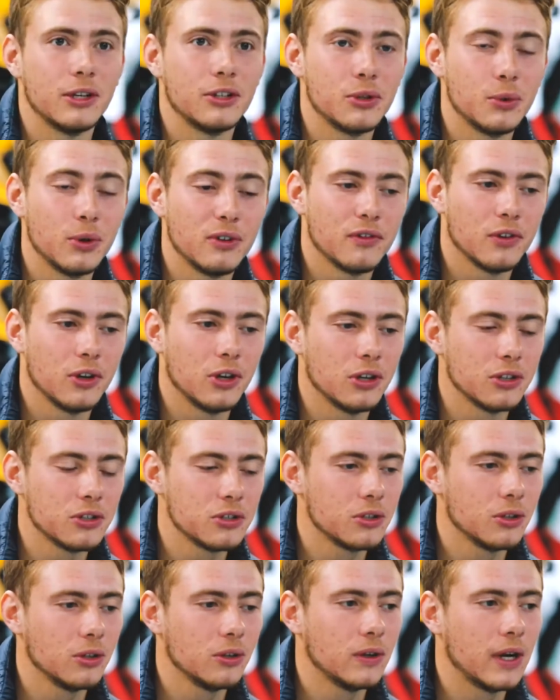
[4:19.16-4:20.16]
I do it for.
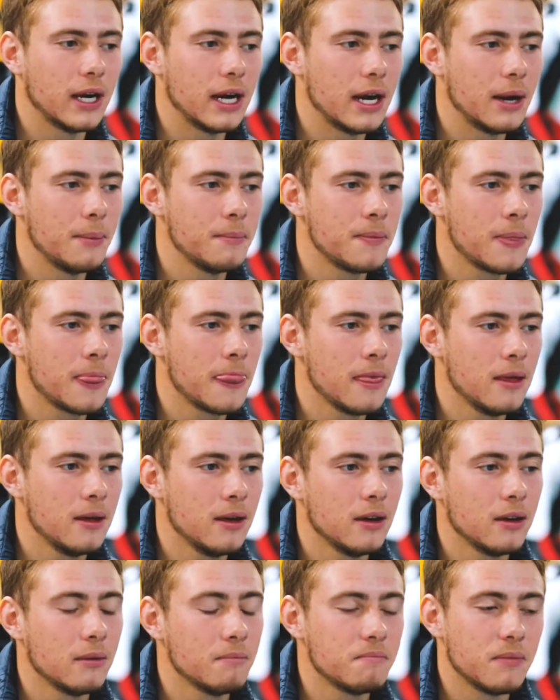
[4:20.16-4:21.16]
So
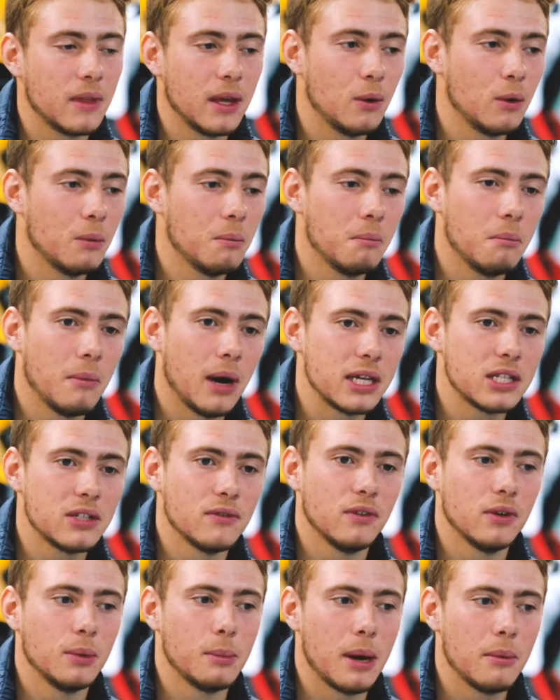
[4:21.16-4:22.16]
they were
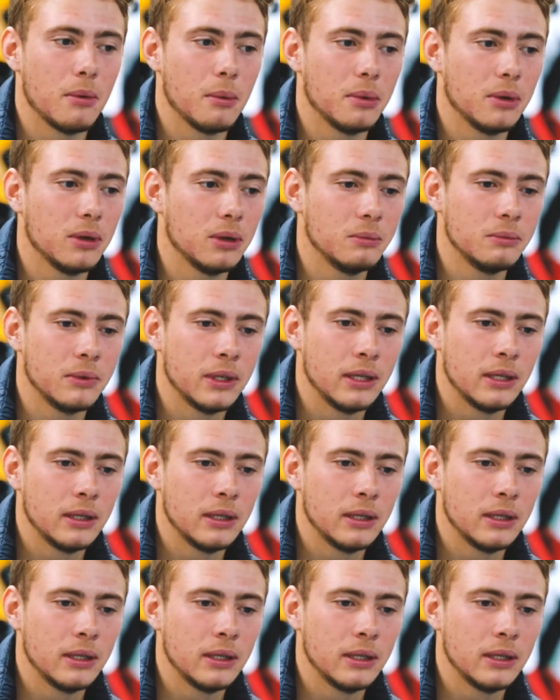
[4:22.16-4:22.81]
massively memorable.